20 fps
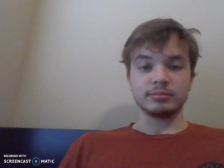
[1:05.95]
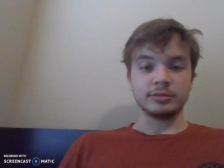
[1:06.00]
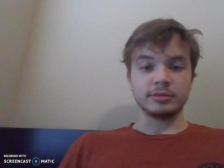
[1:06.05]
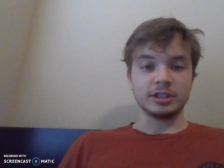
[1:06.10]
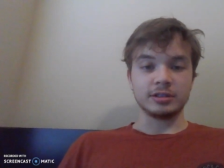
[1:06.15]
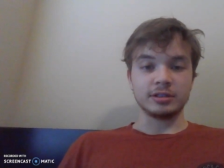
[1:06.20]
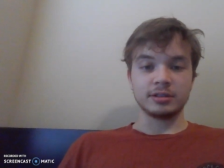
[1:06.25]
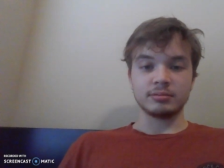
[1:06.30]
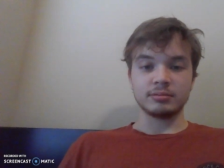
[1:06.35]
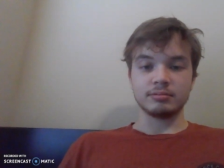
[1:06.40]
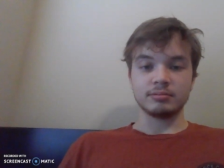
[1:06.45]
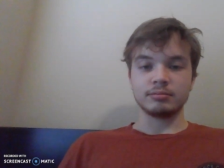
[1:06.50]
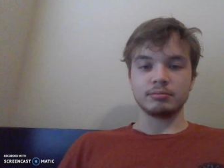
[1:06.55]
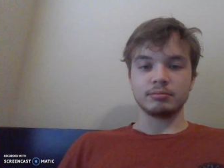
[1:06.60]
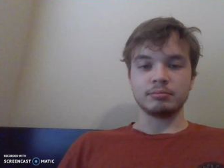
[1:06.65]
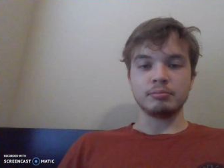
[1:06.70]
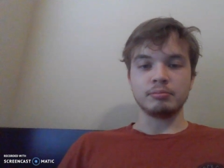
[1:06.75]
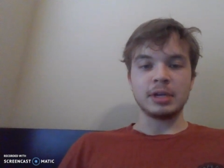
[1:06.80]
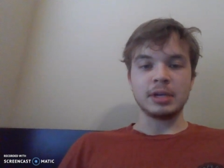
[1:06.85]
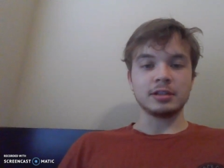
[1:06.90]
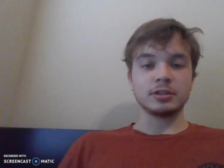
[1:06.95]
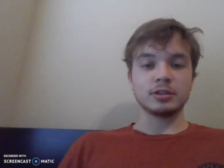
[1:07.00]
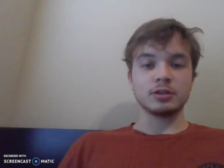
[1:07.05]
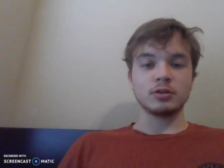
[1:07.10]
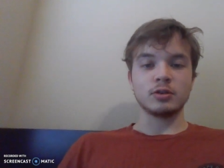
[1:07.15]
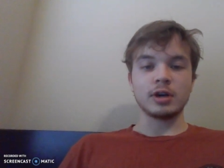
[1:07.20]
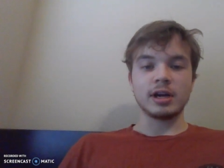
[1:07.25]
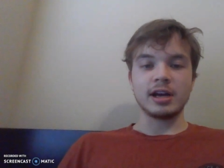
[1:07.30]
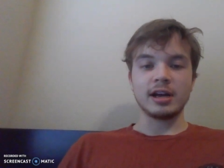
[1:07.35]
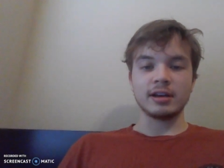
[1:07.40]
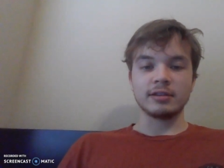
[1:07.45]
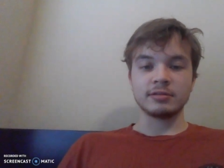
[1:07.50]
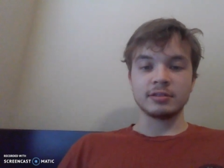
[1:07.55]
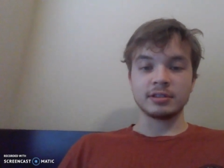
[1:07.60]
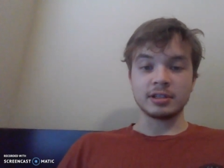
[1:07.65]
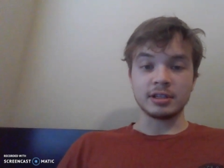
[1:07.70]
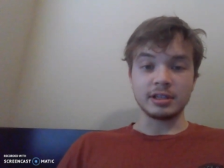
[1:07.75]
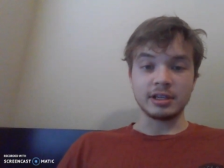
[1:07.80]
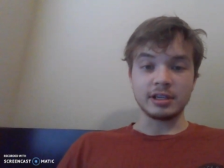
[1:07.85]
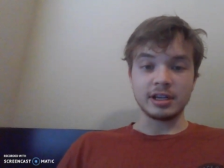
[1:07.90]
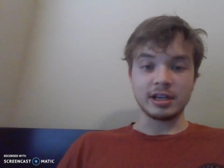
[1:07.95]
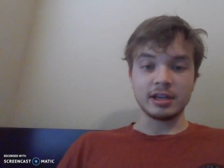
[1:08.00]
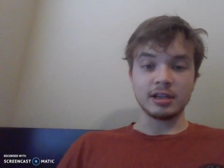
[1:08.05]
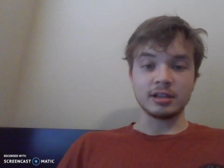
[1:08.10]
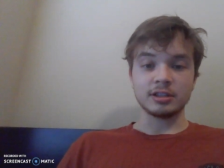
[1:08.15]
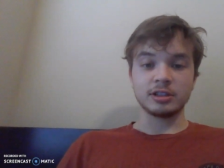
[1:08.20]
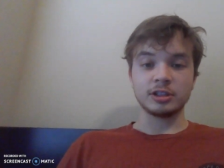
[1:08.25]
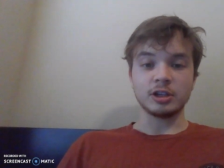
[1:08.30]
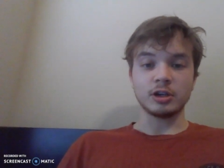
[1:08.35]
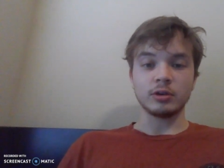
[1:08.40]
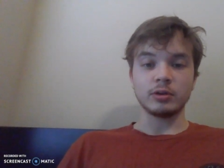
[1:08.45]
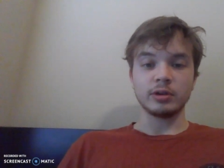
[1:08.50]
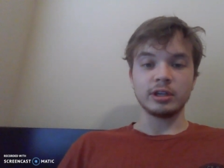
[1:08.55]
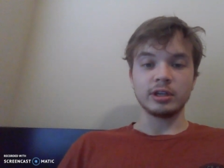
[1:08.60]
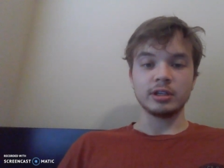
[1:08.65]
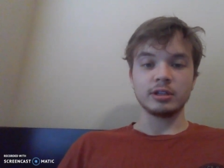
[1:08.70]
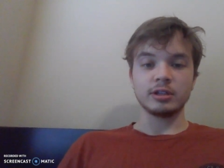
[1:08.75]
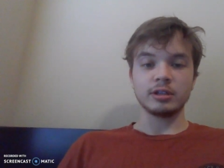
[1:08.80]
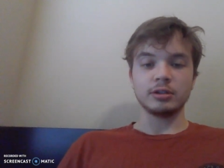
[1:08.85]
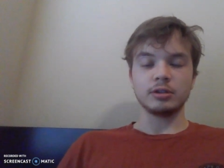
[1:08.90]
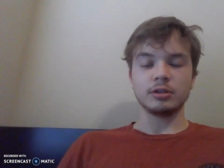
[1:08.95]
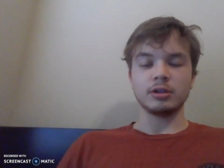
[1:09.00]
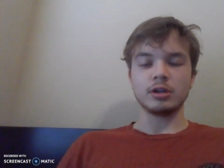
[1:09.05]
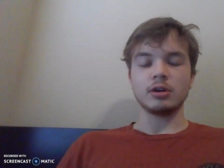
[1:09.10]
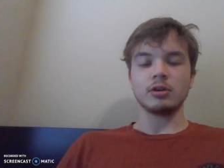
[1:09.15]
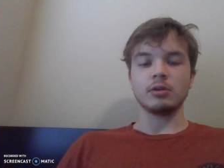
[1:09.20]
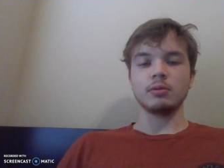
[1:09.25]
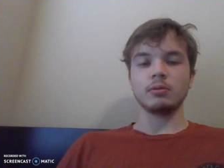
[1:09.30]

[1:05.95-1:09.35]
just makes graphs and data showing,